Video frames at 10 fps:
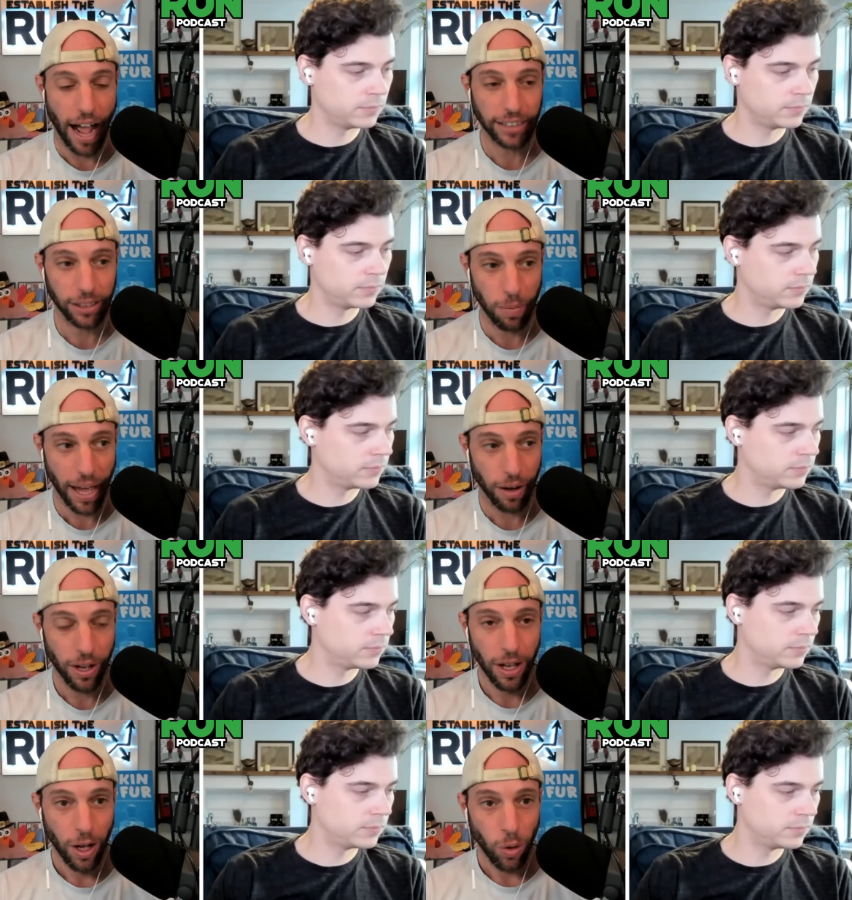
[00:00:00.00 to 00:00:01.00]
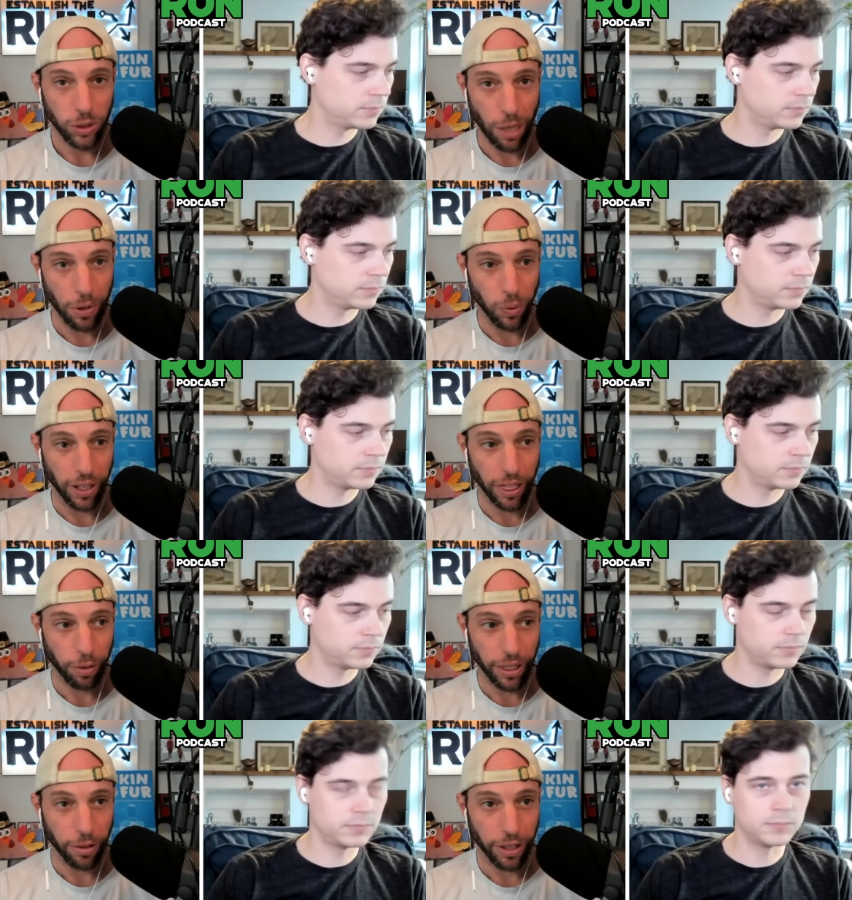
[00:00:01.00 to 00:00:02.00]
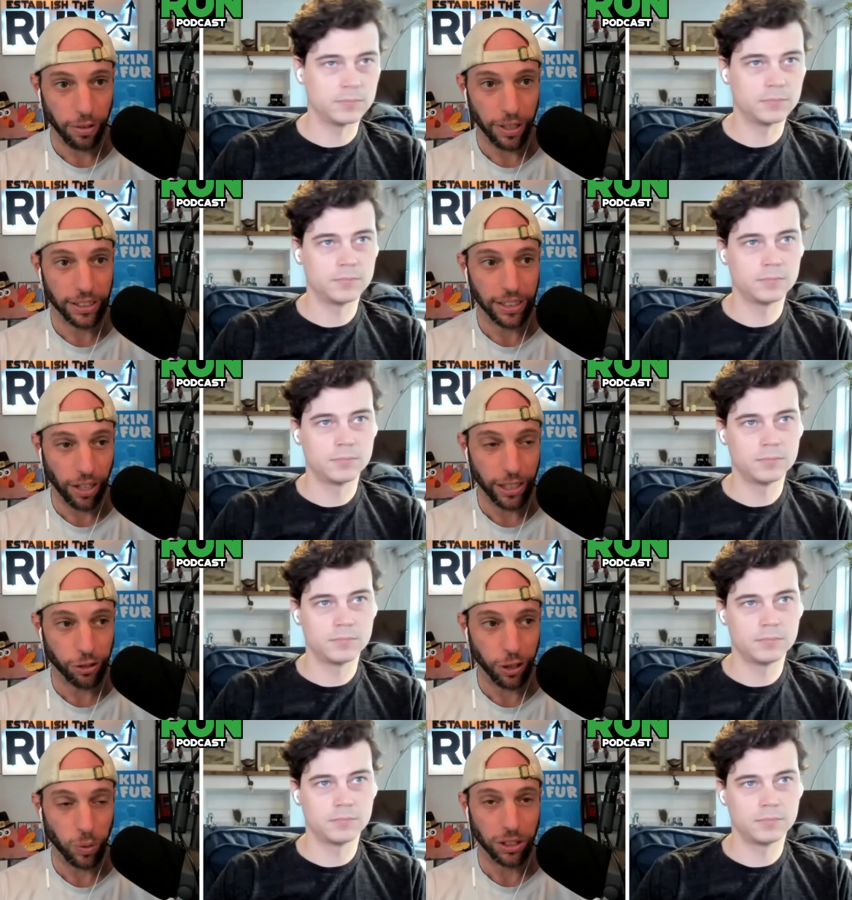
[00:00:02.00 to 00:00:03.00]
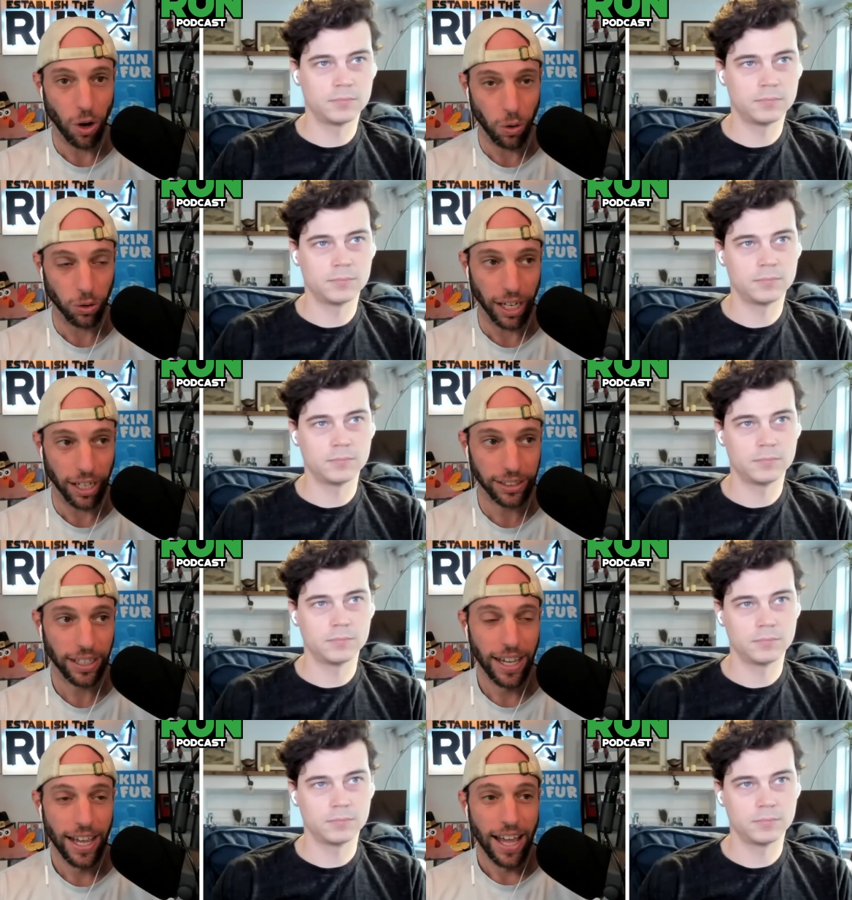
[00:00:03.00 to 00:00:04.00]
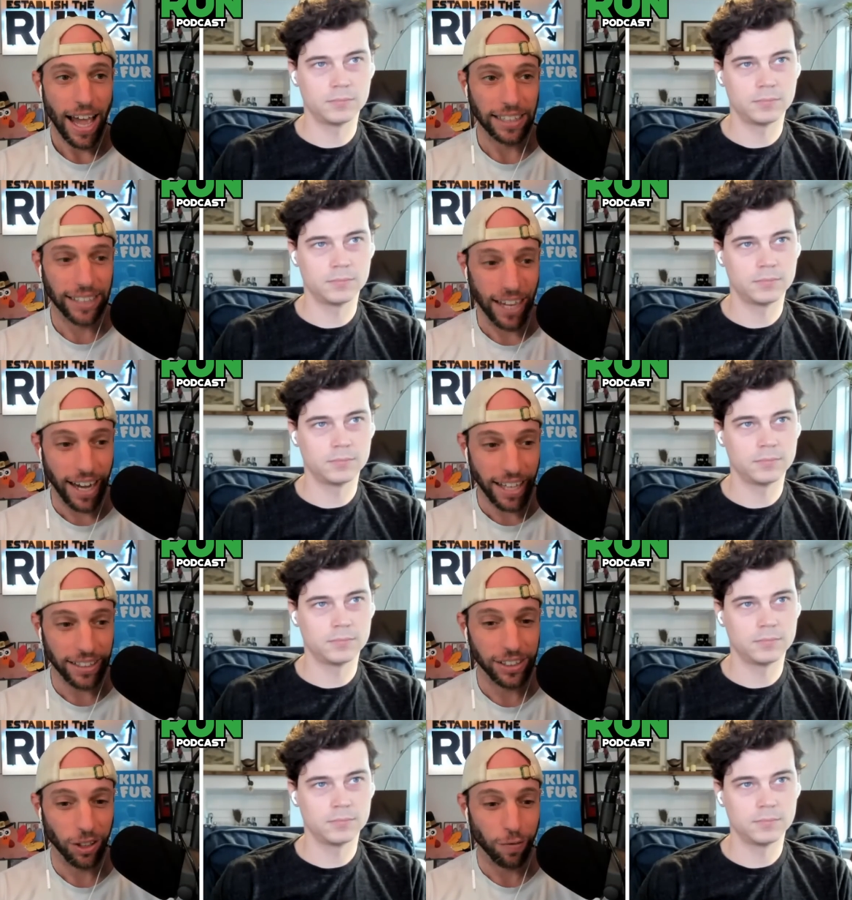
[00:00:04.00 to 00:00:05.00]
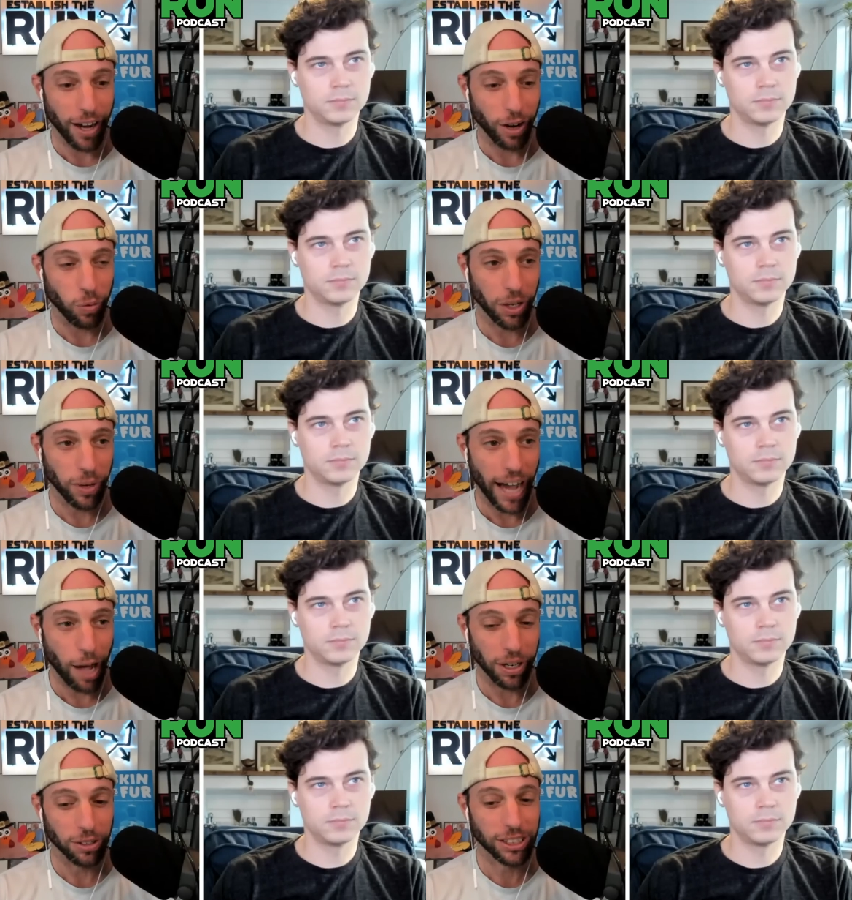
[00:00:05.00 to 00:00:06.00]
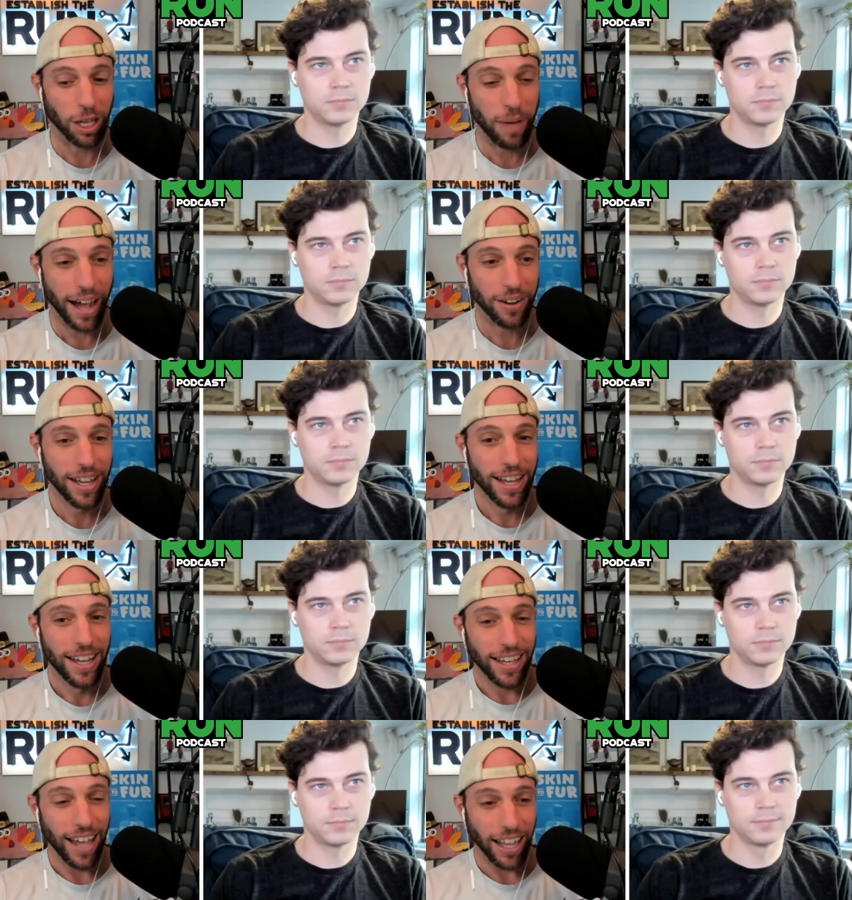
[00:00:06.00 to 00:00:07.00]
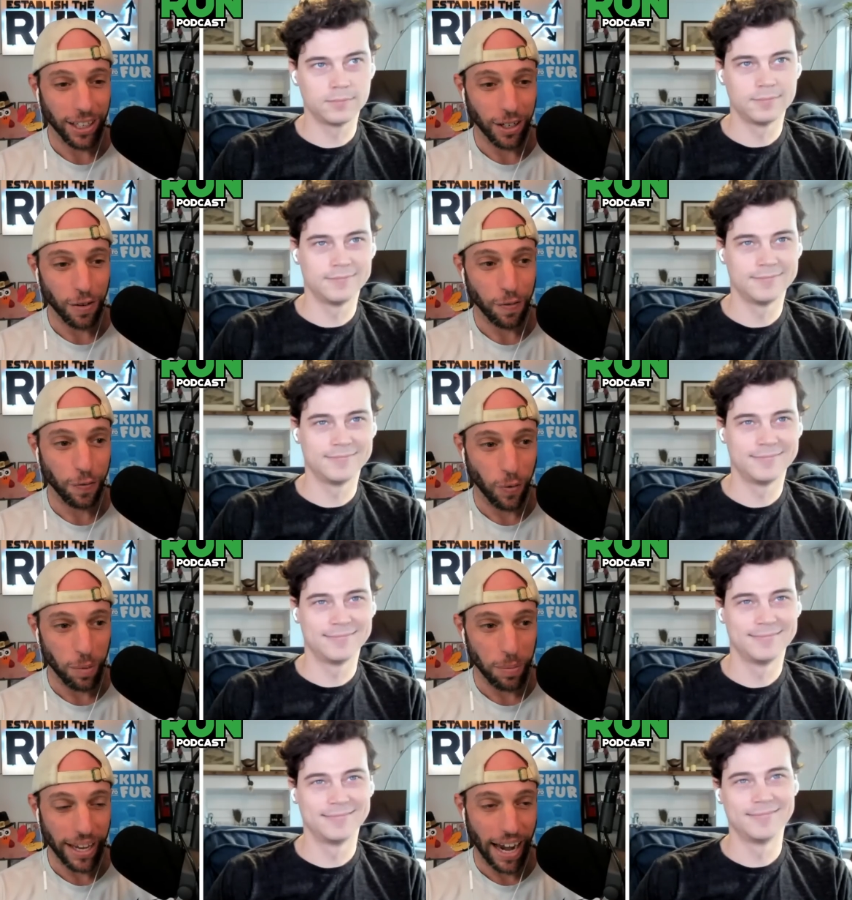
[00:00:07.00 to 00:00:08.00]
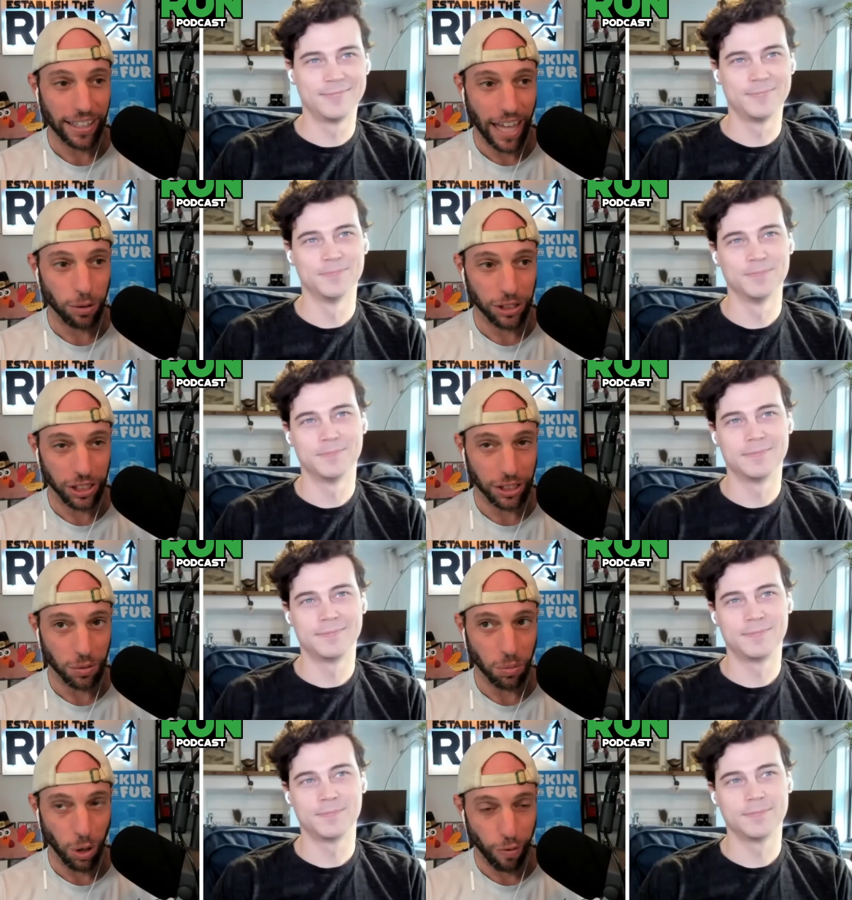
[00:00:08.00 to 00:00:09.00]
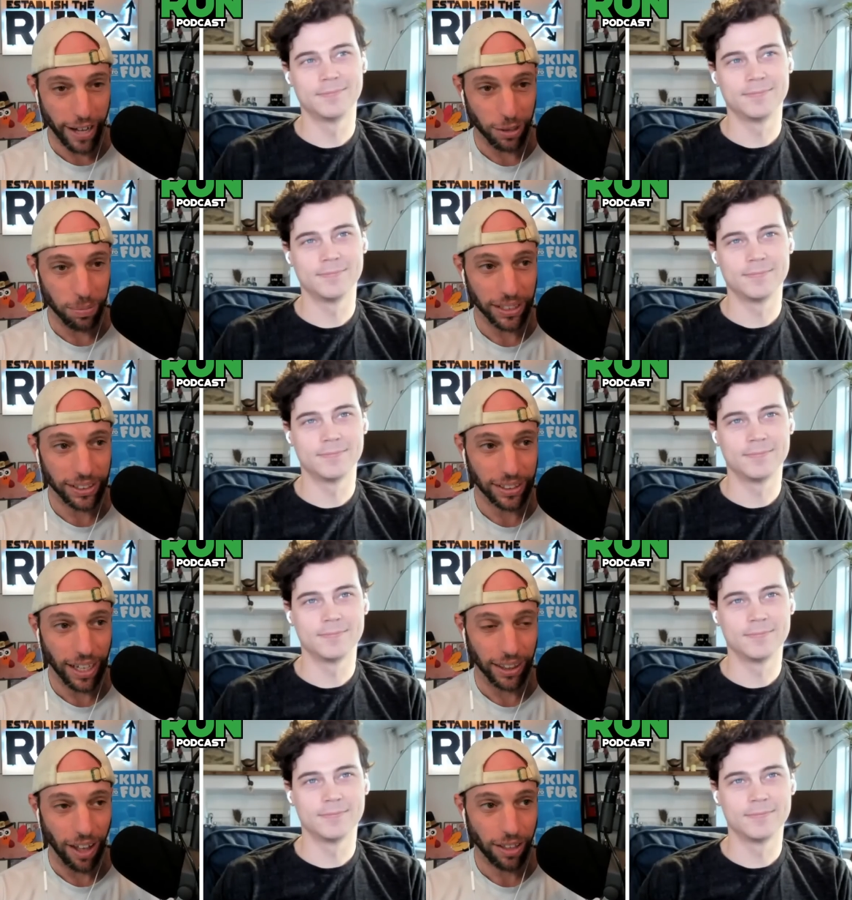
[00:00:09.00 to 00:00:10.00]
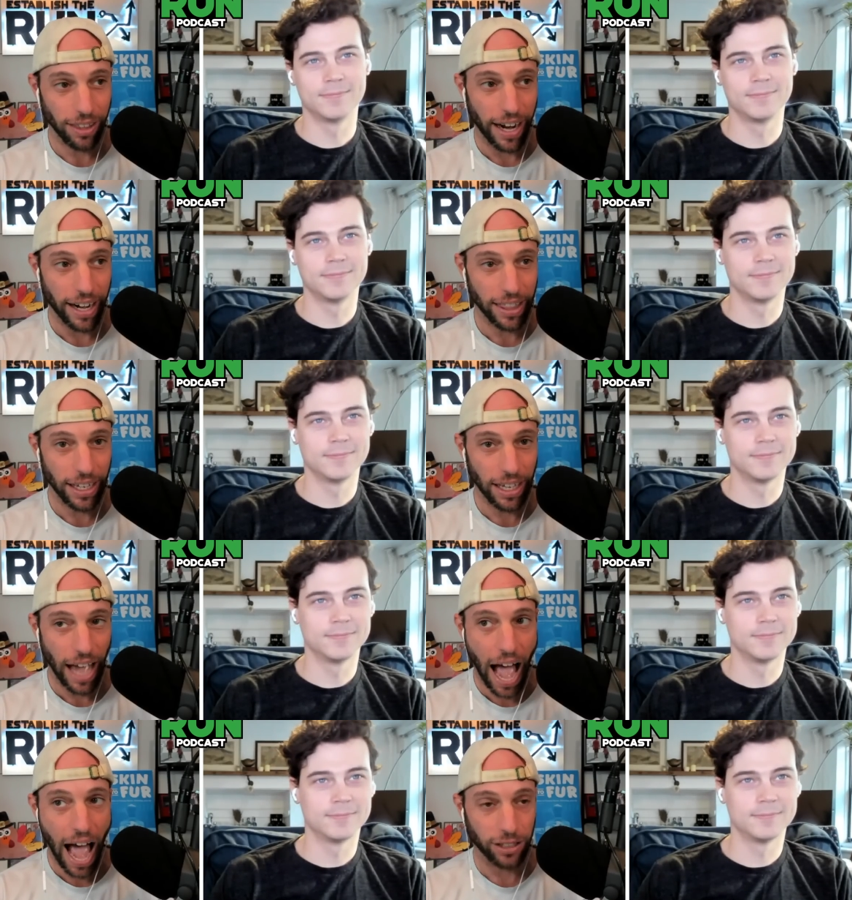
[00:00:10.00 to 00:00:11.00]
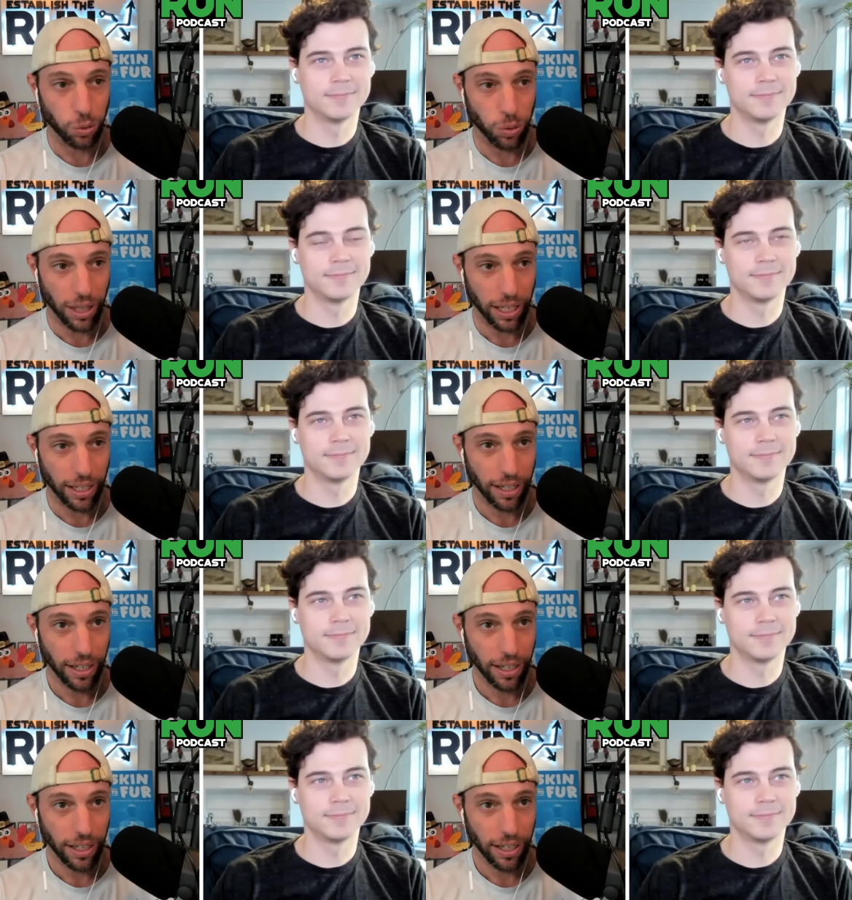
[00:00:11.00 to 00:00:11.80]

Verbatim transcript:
Speaker 1: I somehow was able to win the 3 3 3 single entry with total dust at tight end until the final week when Alberto somehow got there for me. And I think that was just more randomness and luck than anything. I, I do think